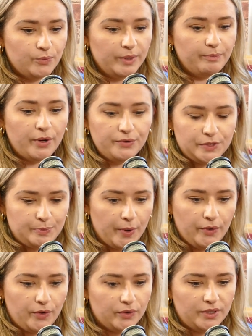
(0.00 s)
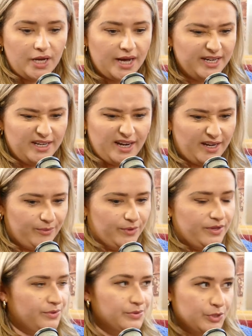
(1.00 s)
We both spoke online at like one
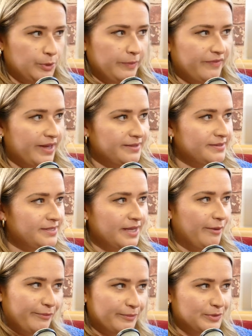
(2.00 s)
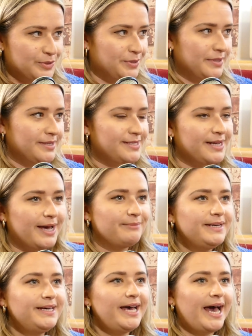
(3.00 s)
of those Zoom events that everyone was doing at the time.
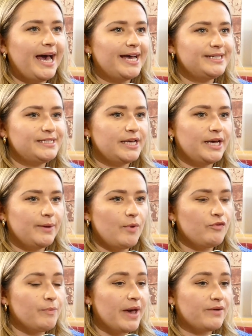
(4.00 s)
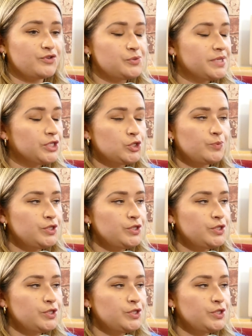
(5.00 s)
And off the back of it, she was like, should we